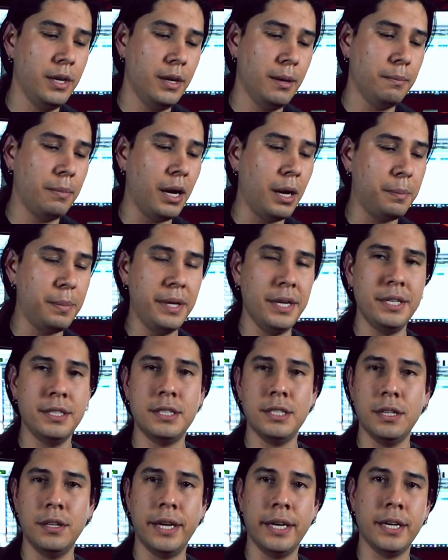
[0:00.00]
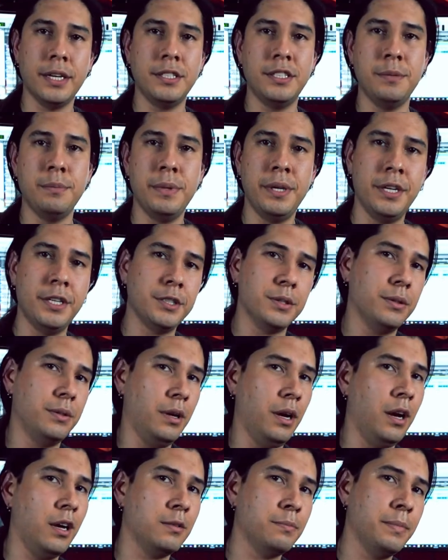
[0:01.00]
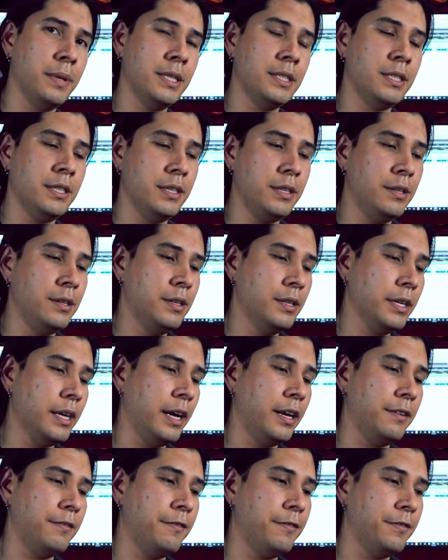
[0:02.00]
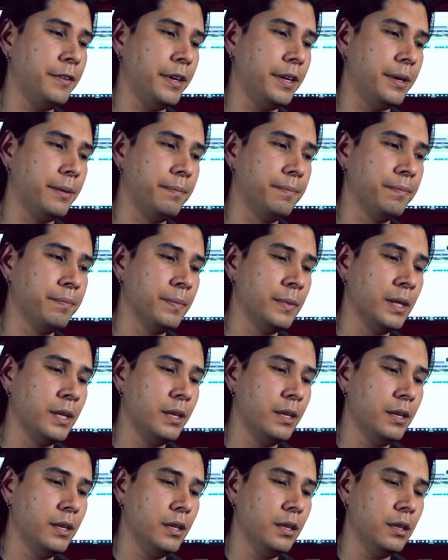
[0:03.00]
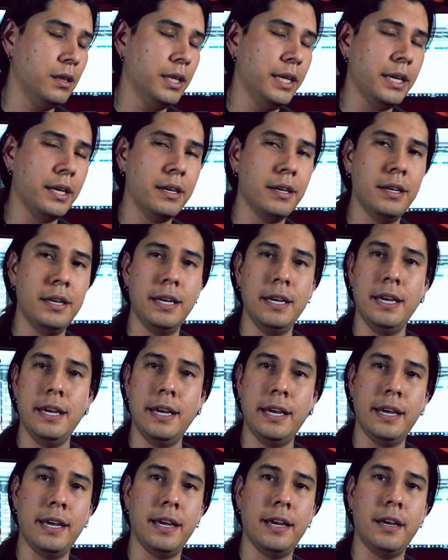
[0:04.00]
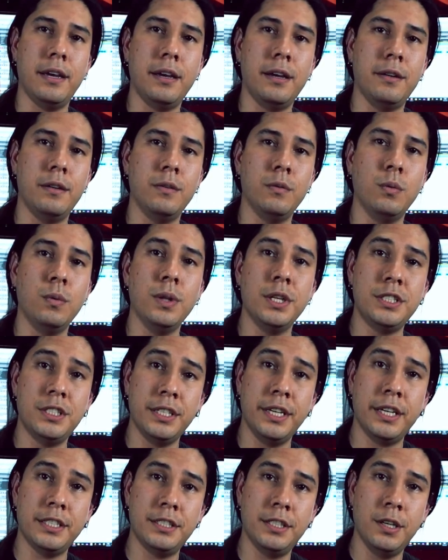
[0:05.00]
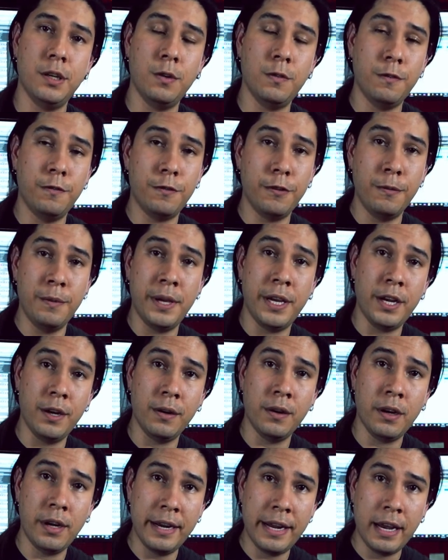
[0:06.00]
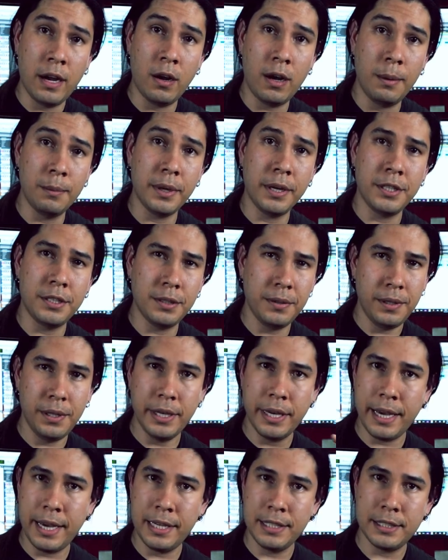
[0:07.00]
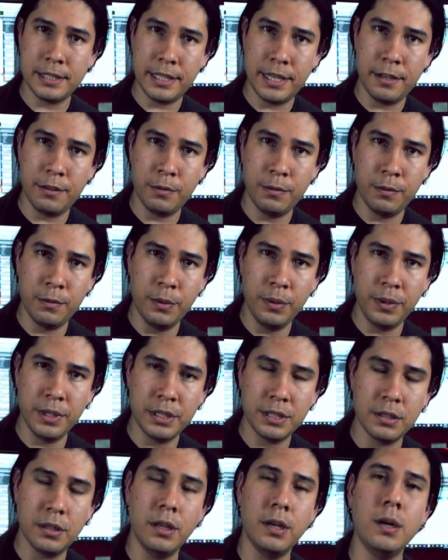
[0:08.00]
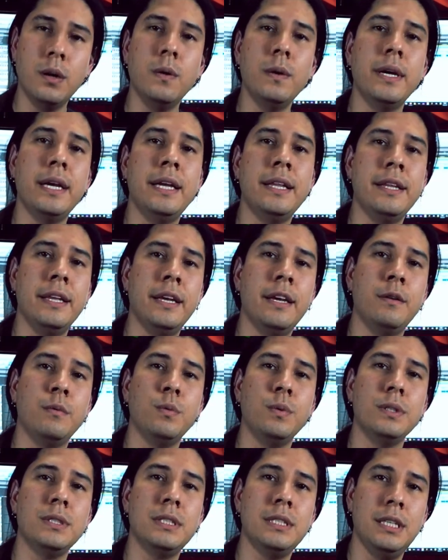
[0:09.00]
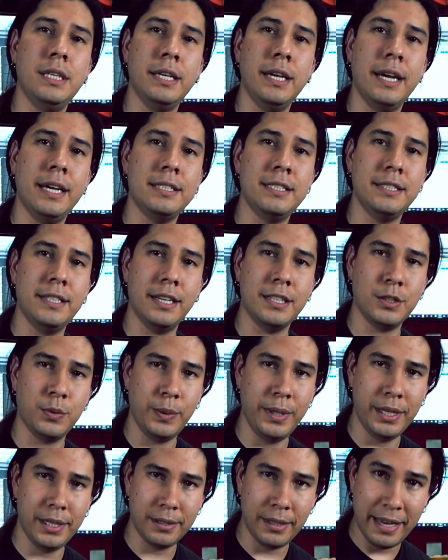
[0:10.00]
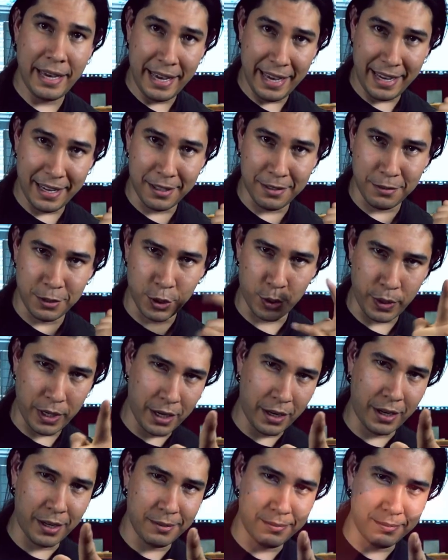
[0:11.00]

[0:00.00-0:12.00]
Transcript: pop it into like a diminished or an augmented kind of lick, and we'll let you guys know. From here on out, I'm going to show you guys it really slow, and then we'll see you guys next week, and shred on.